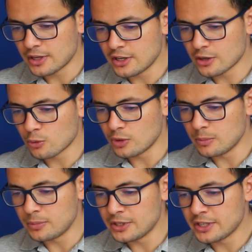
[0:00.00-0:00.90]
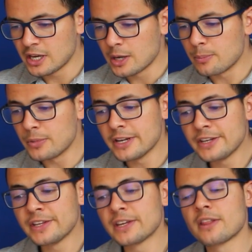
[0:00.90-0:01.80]
here will be
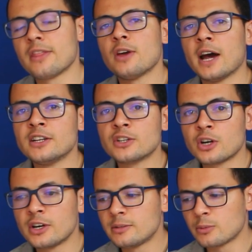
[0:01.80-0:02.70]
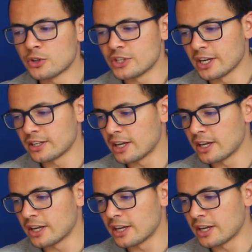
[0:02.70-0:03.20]
building the Android project.